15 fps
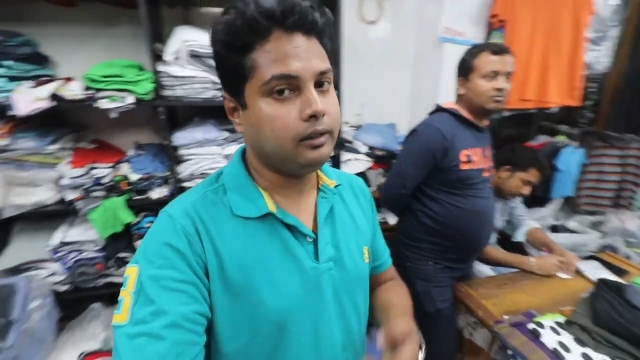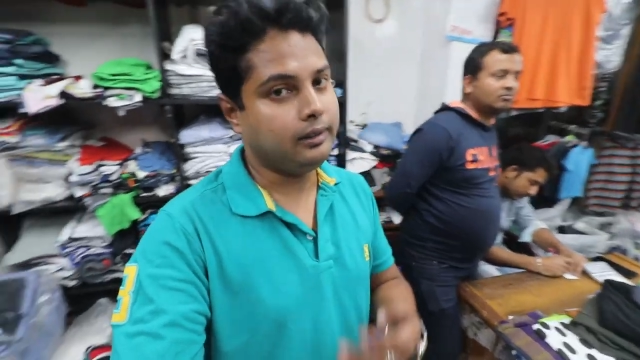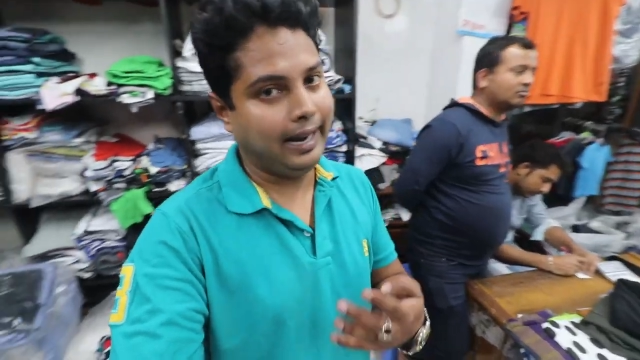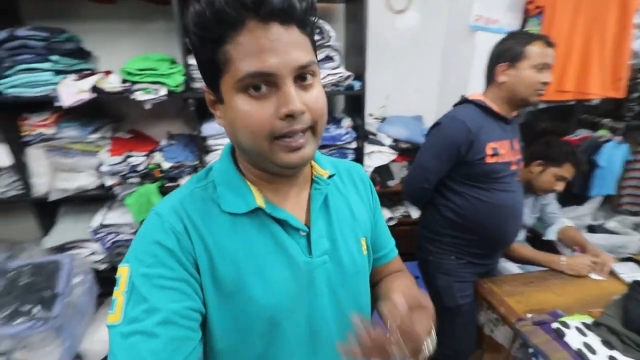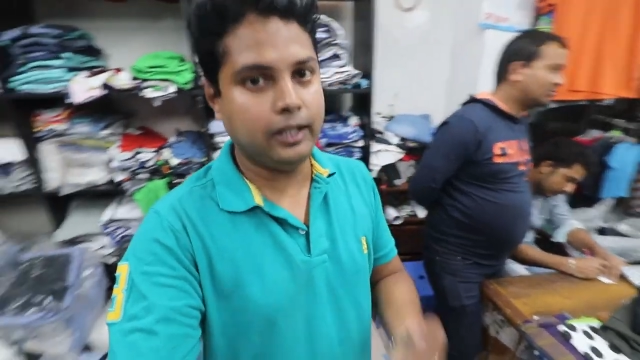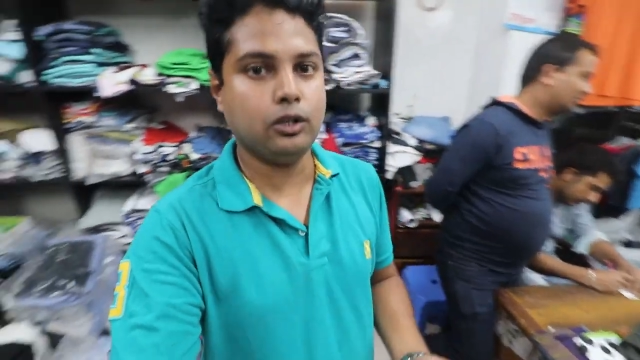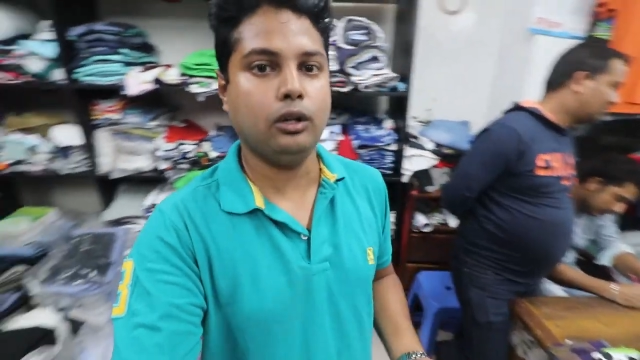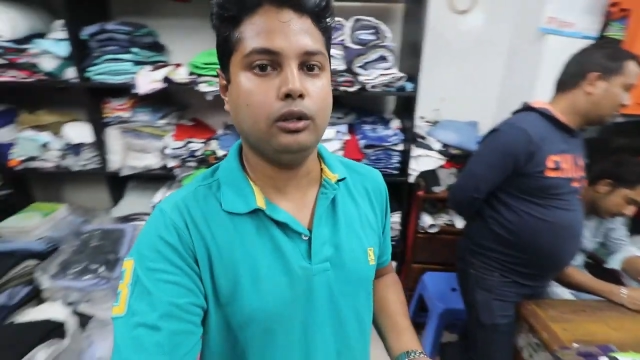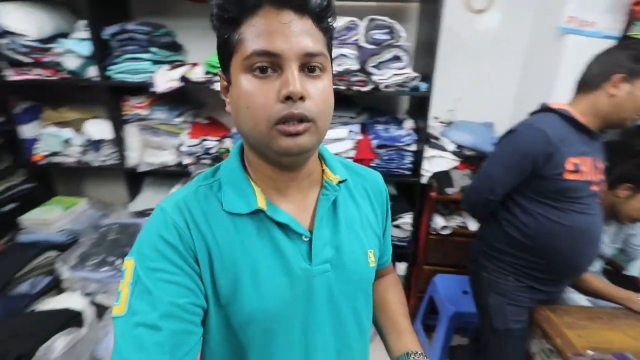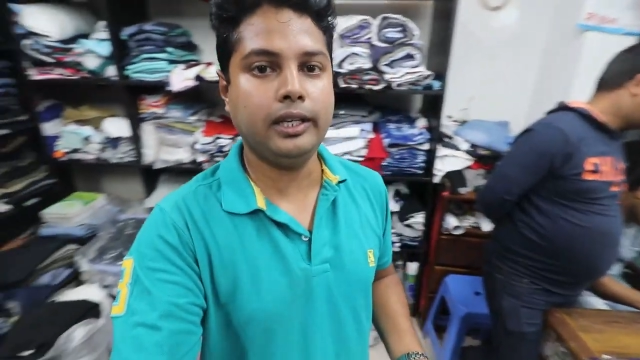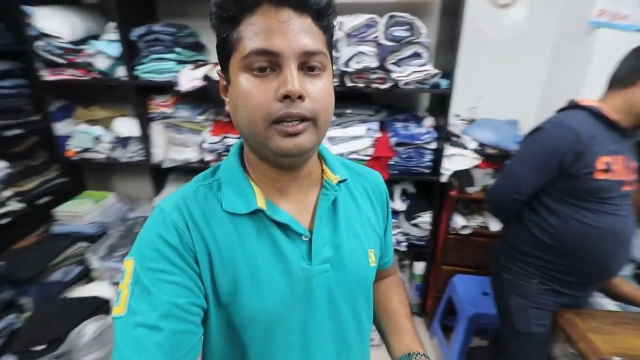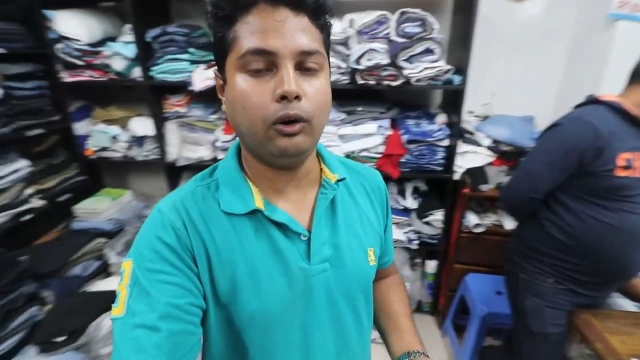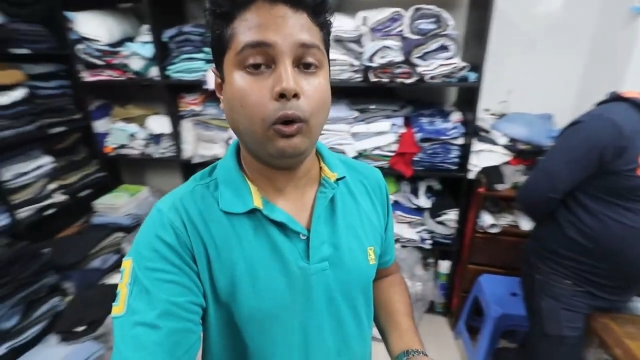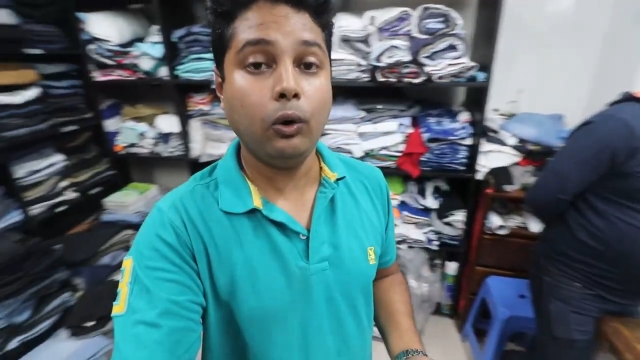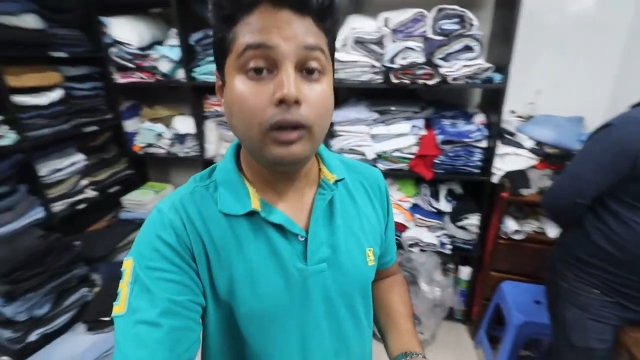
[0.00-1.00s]
that is
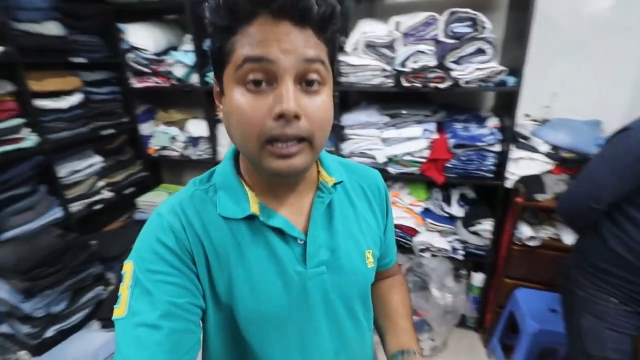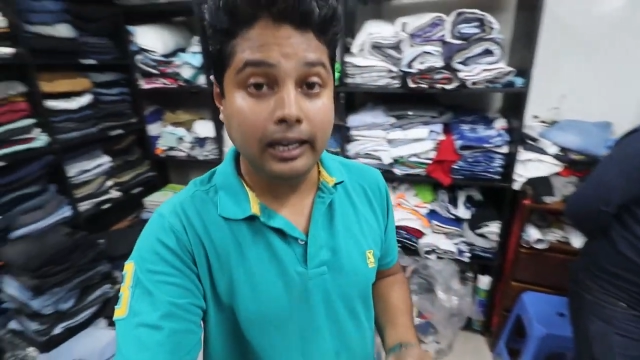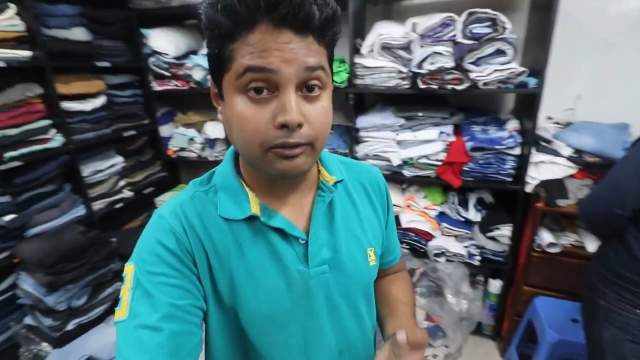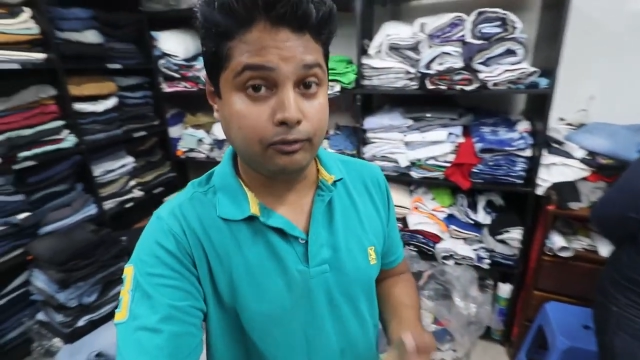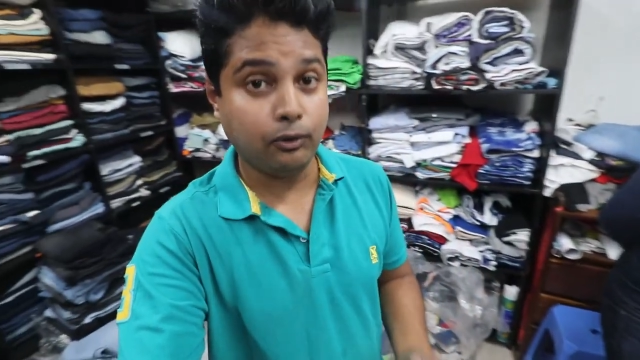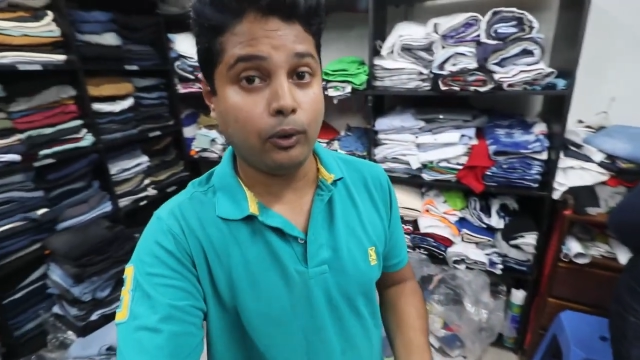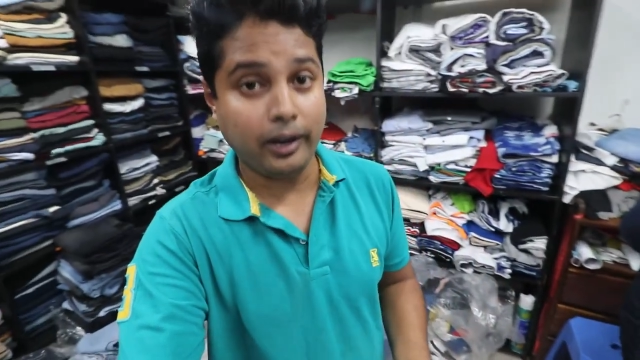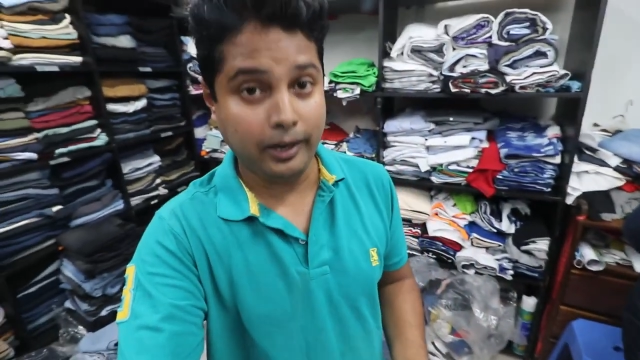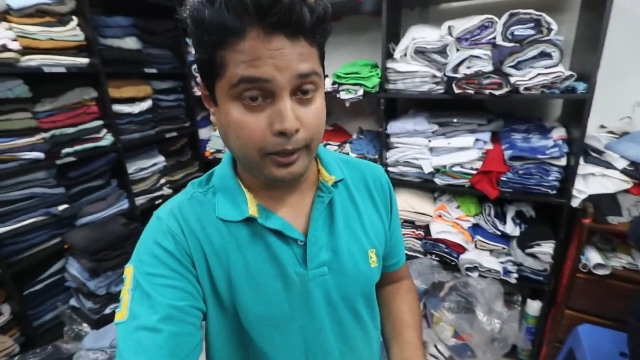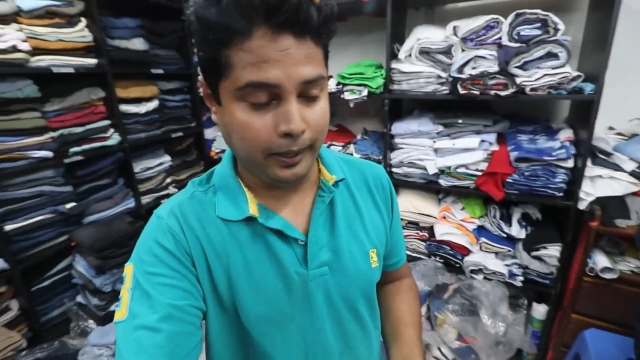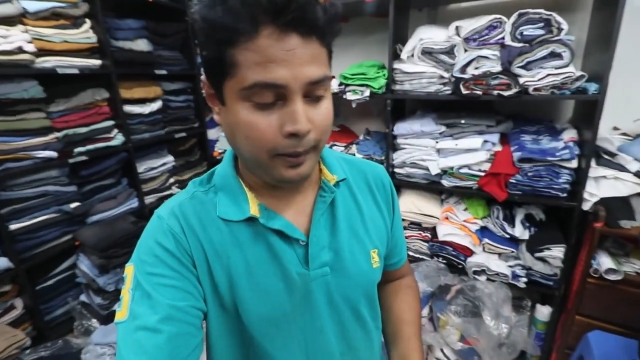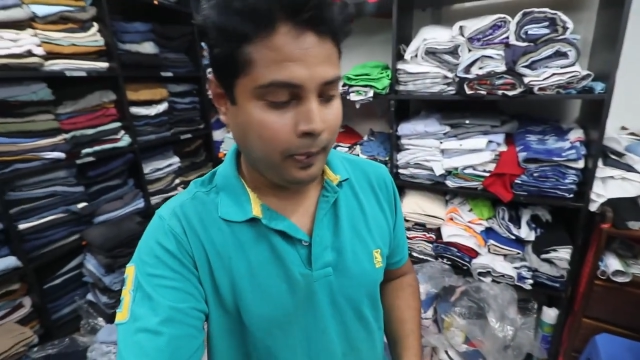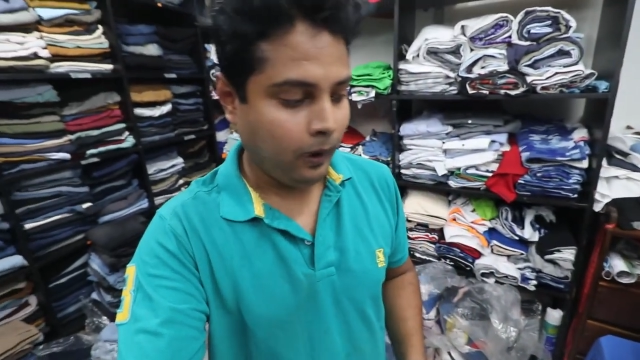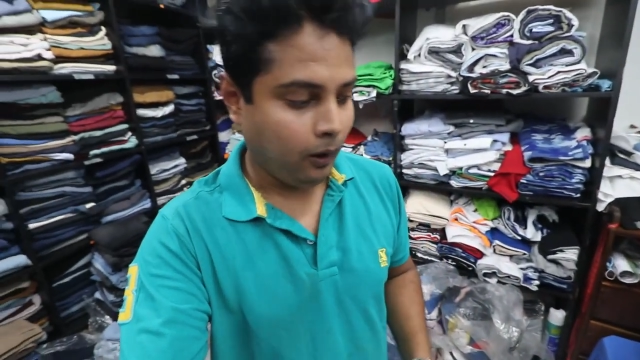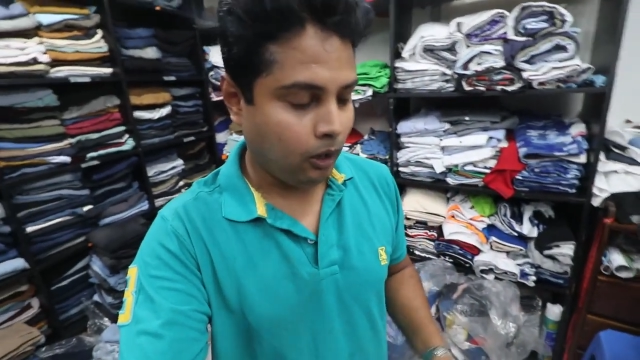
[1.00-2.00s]
only only four hundred.